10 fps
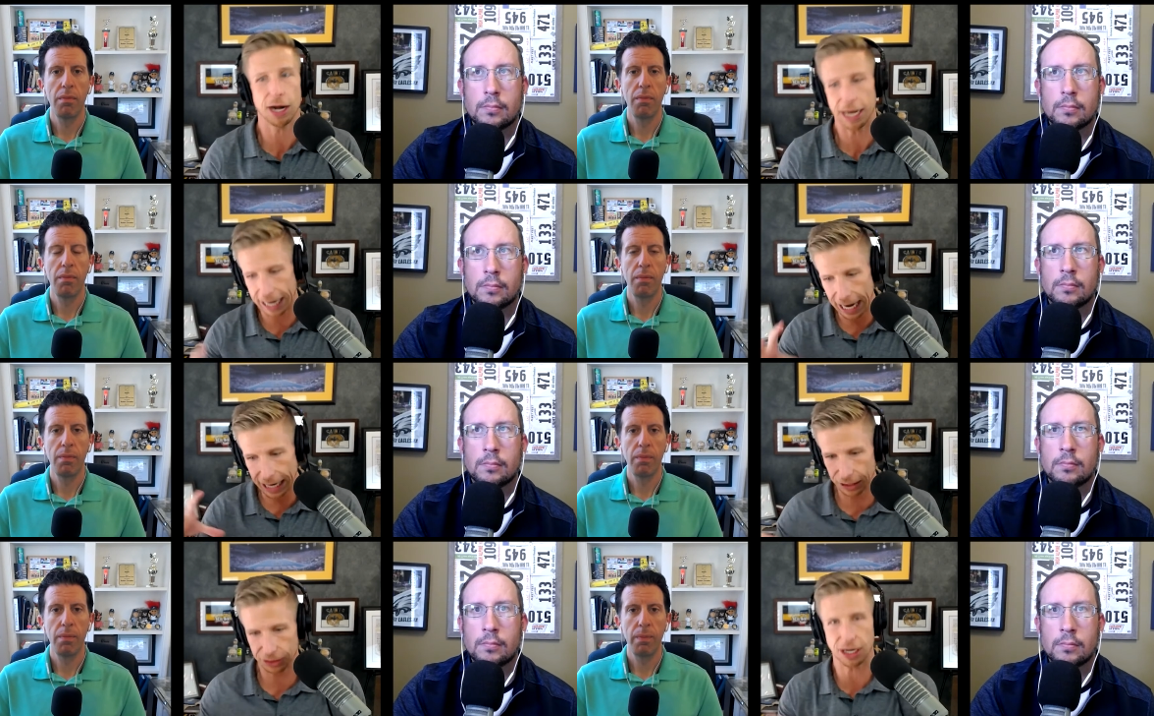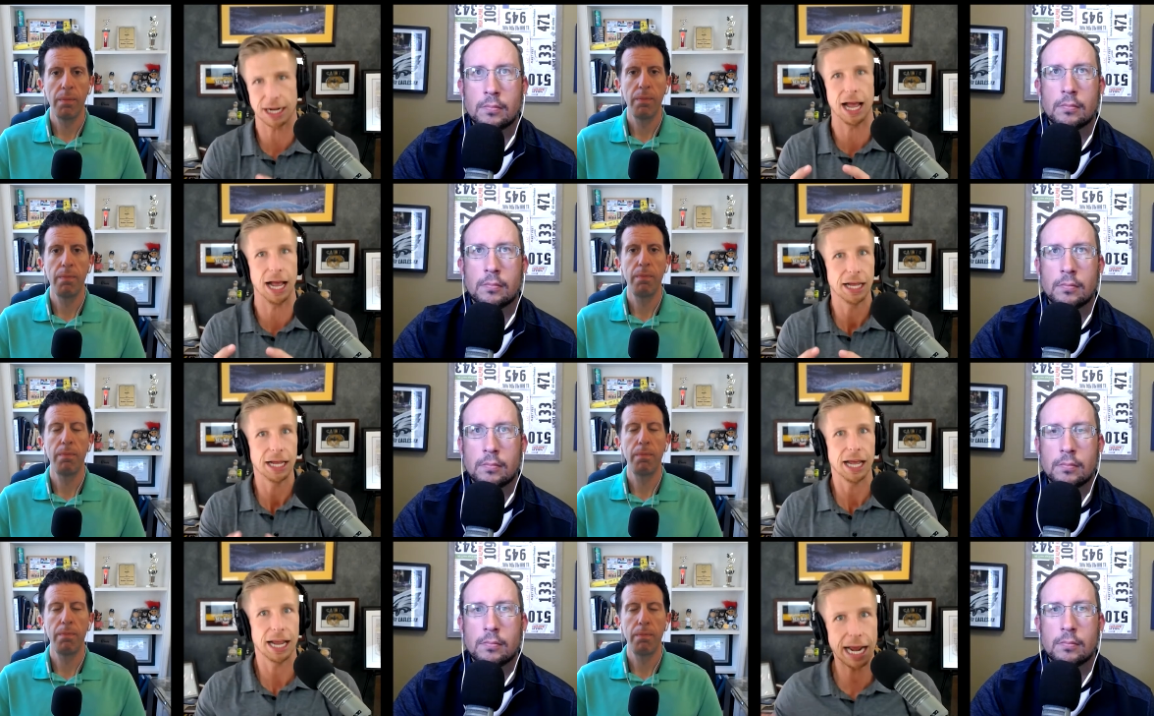Speaker 1: and it kind of looks like a
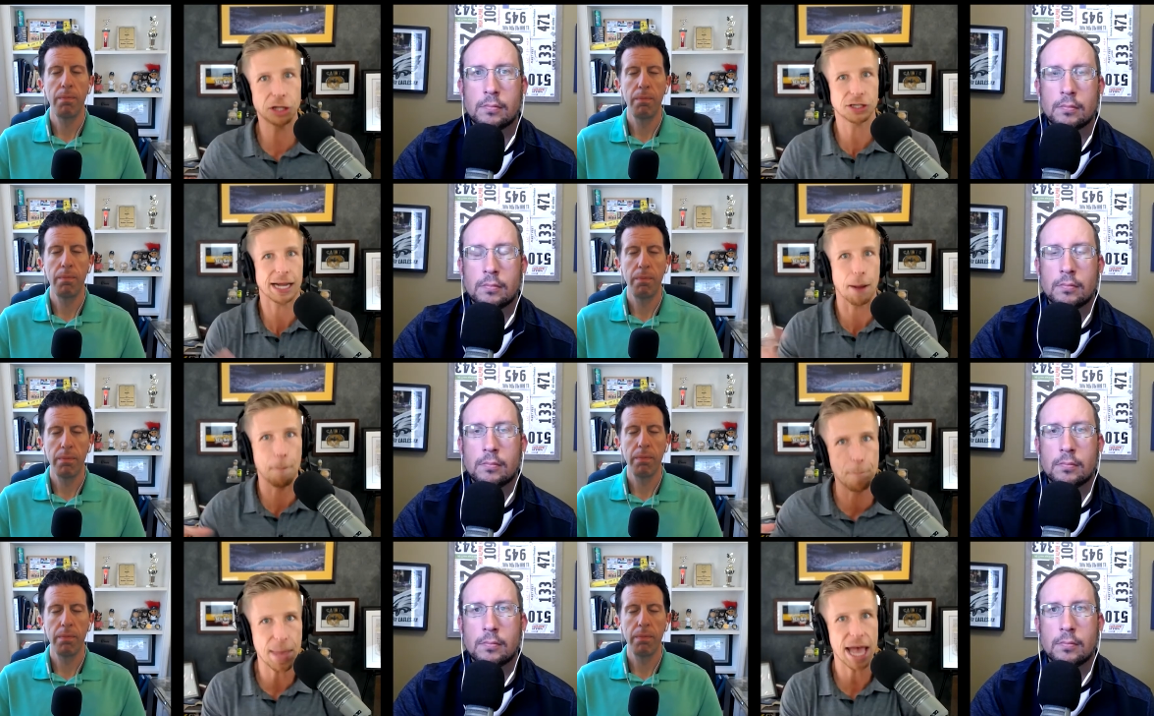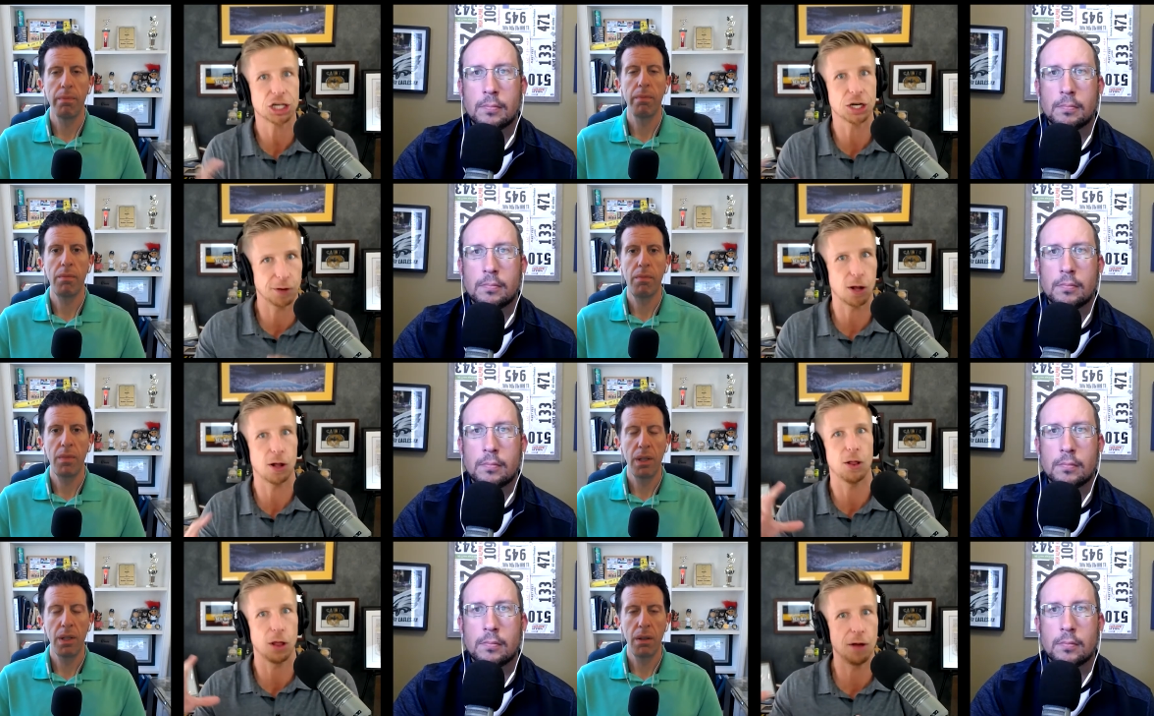it kind of looks like a mesh of
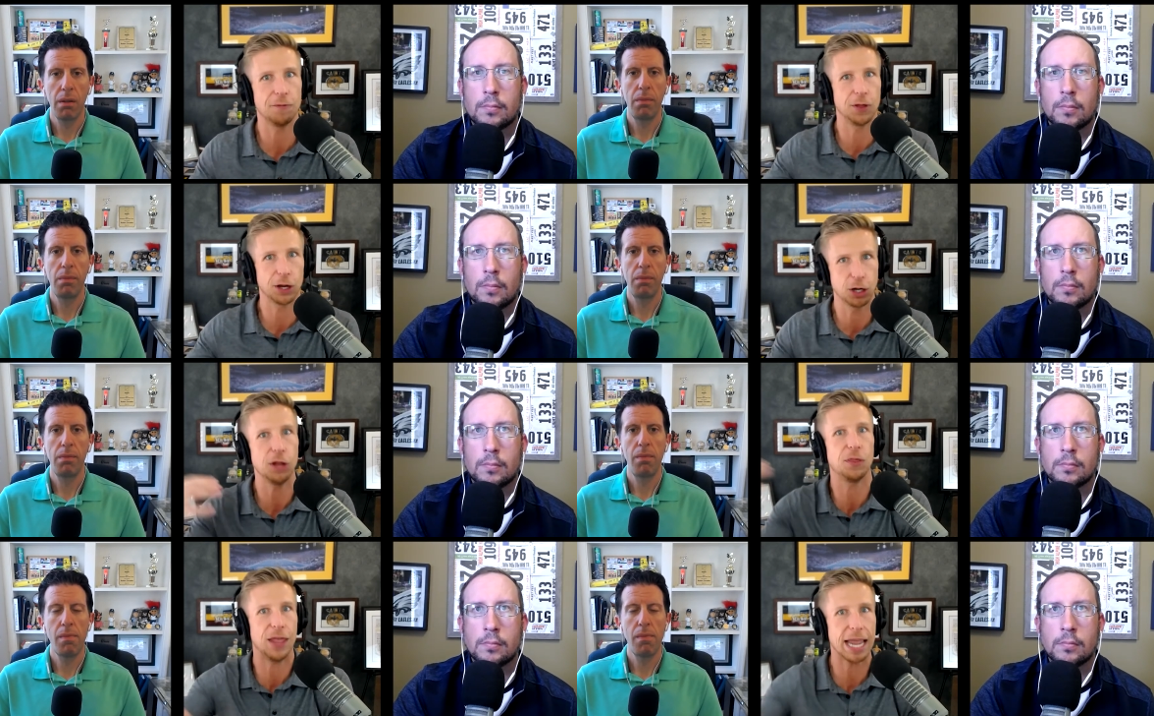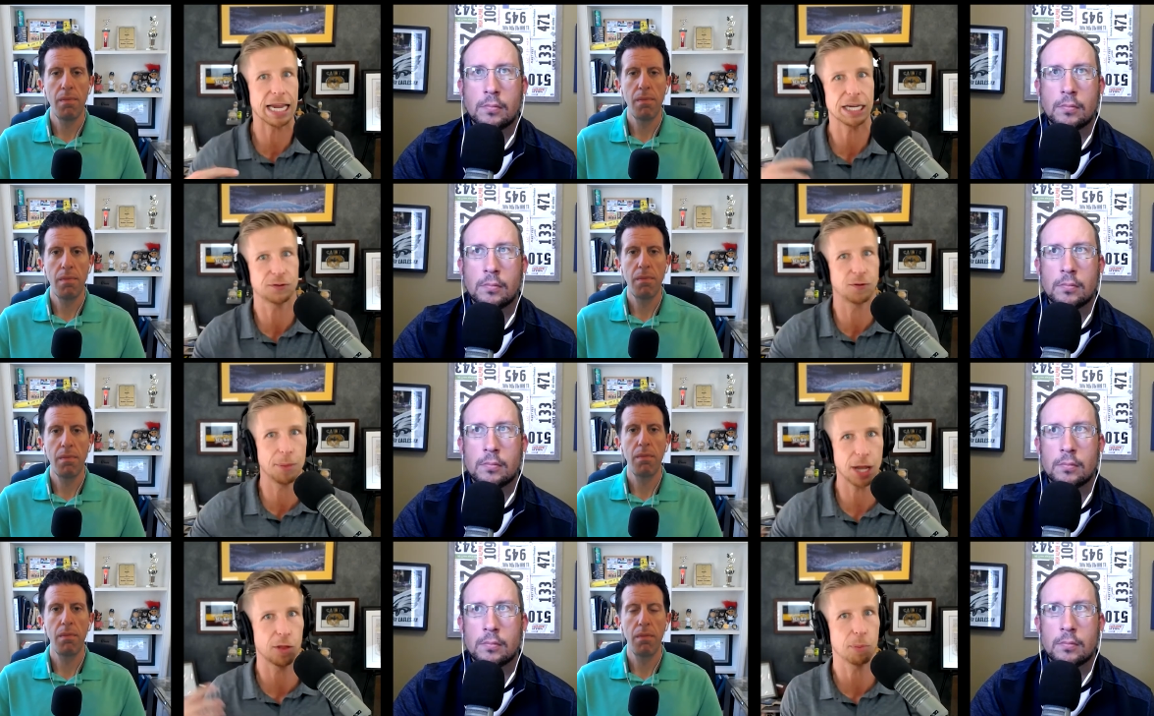all of the good things
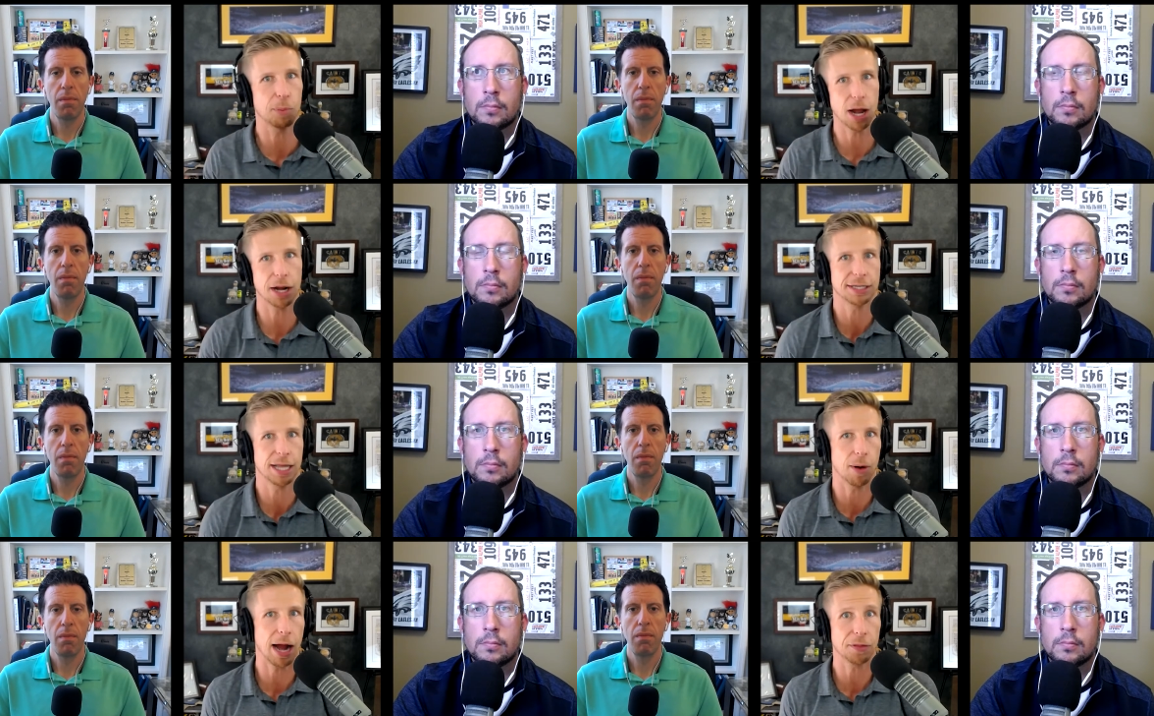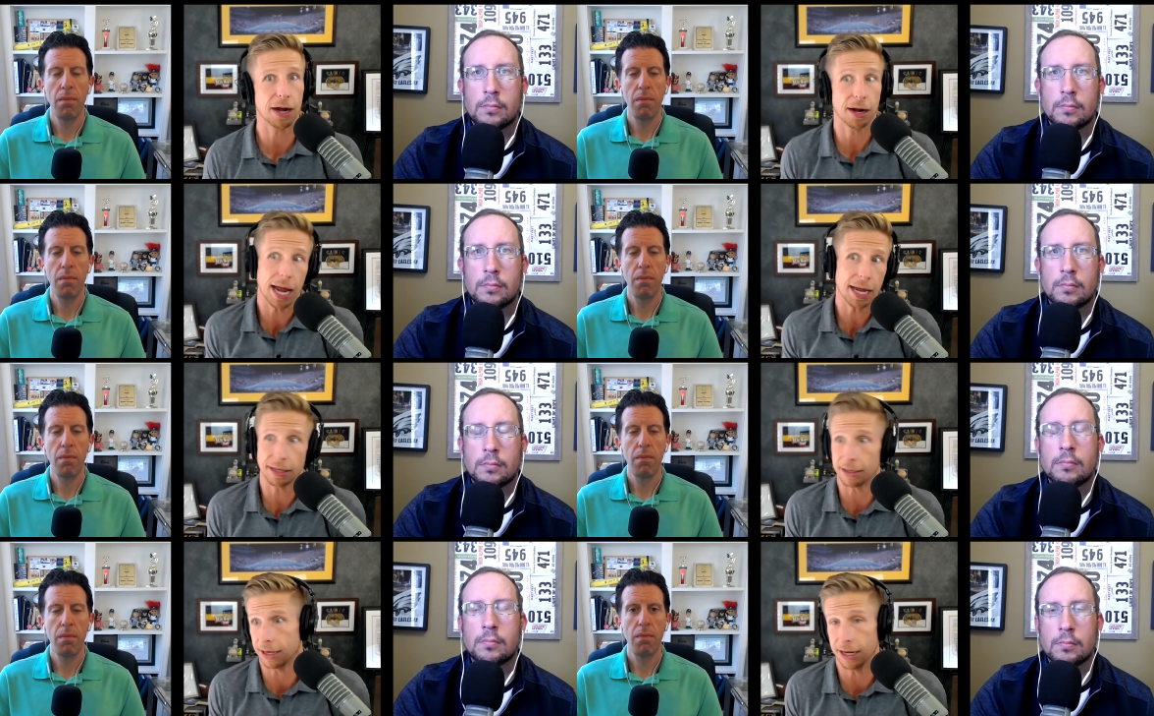from the other products that were out there. And hey,
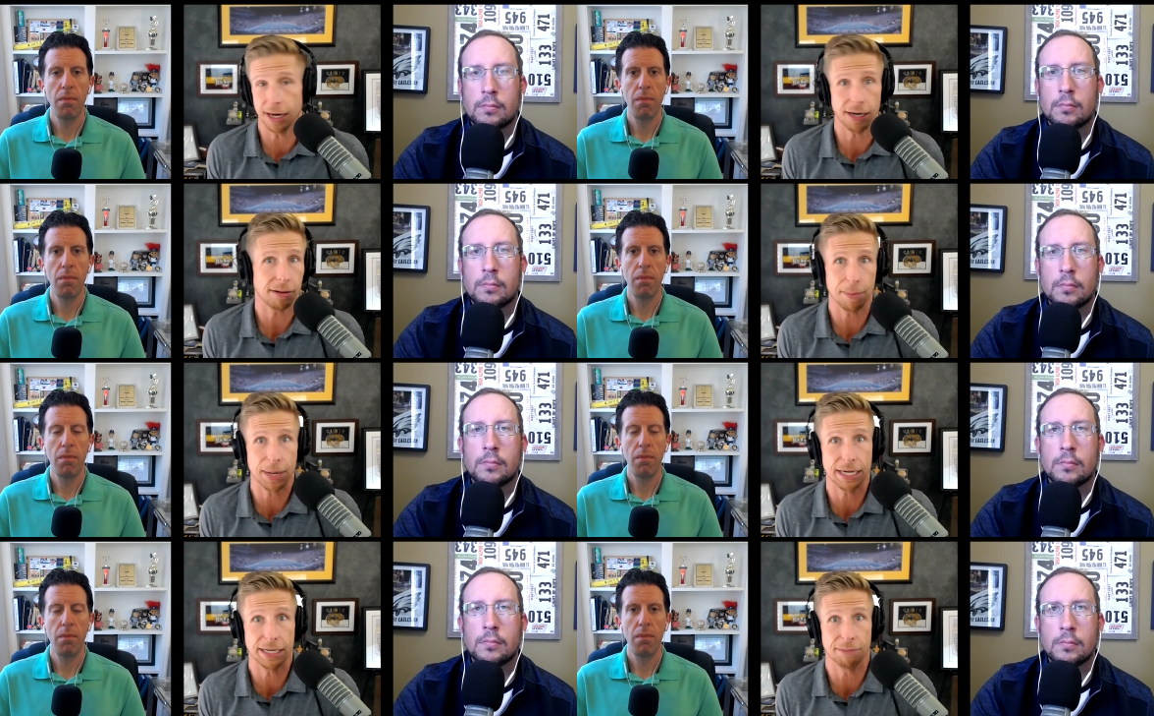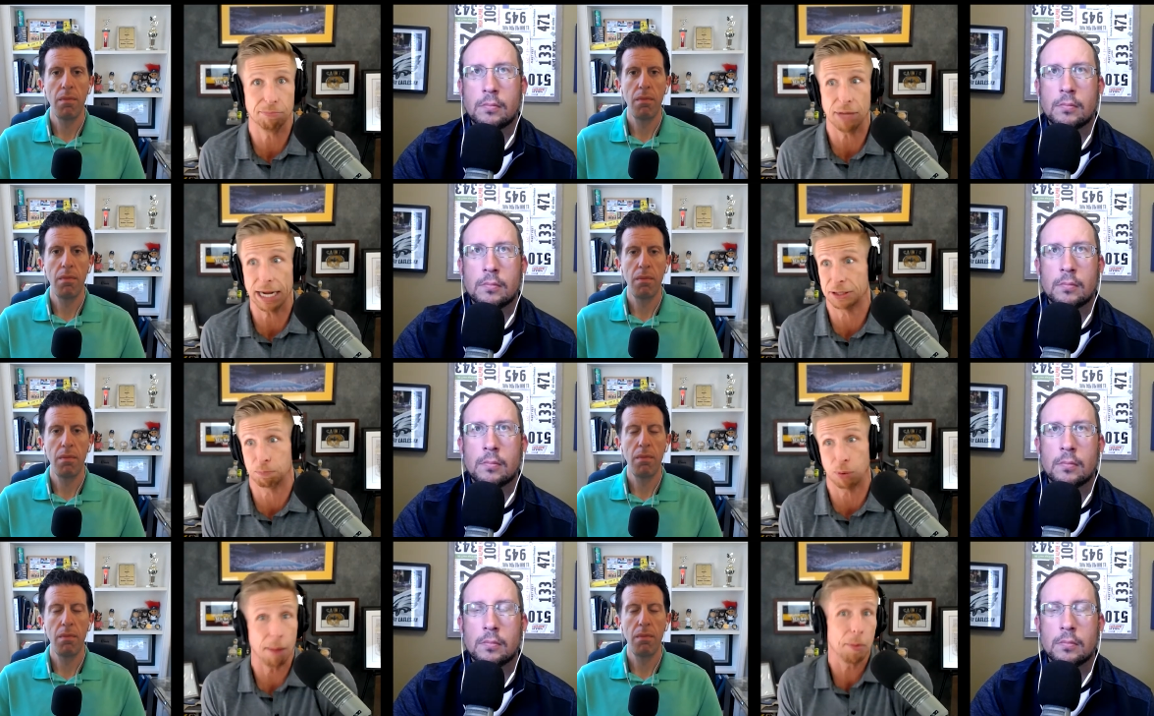look, you know, I mean, that's
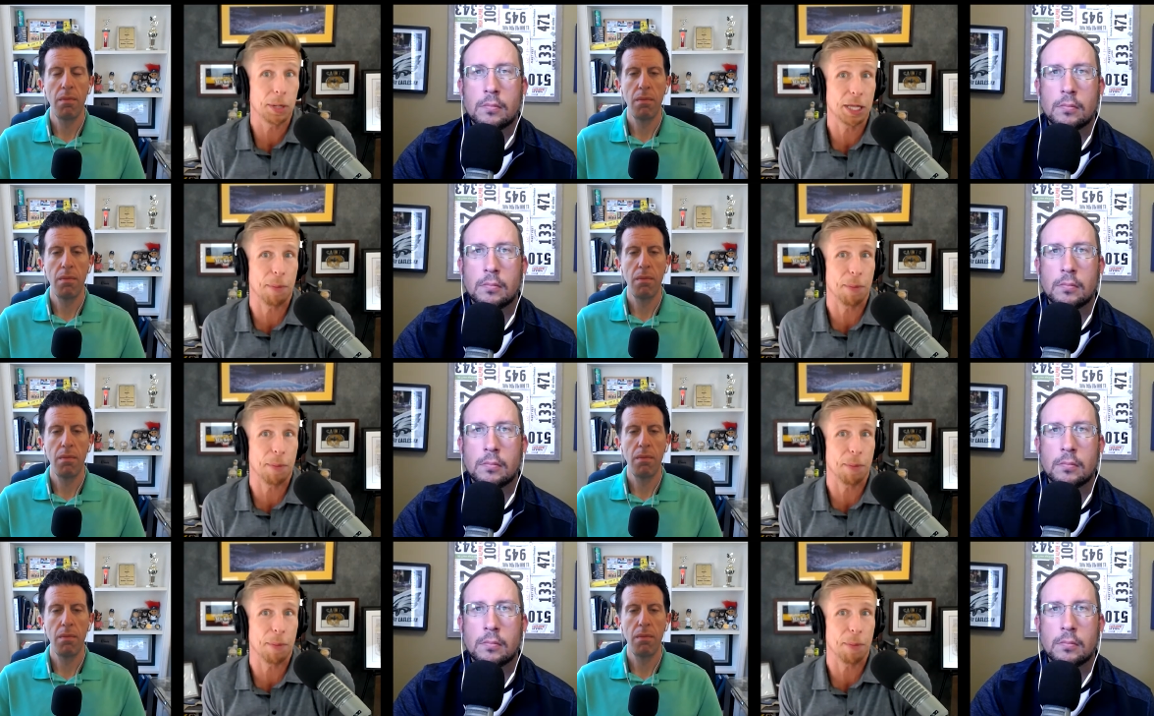probably the